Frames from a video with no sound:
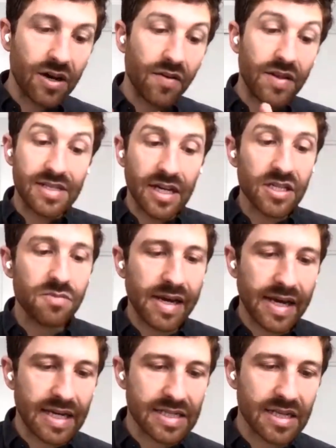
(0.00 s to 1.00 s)
On the
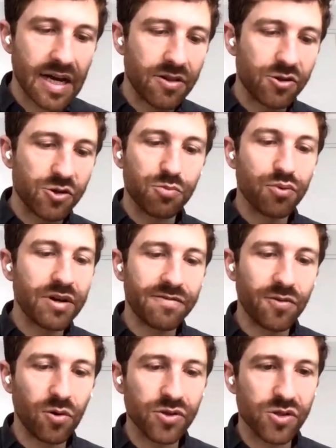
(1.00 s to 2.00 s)
sense-making side, there's
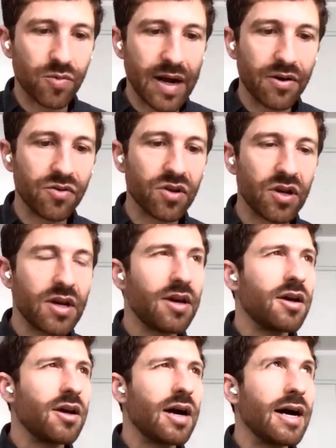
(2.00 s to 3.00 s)
pre-folds around
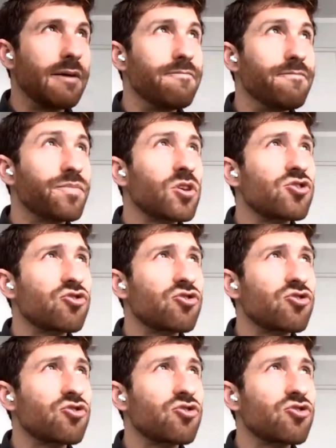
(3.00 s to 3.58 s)
um,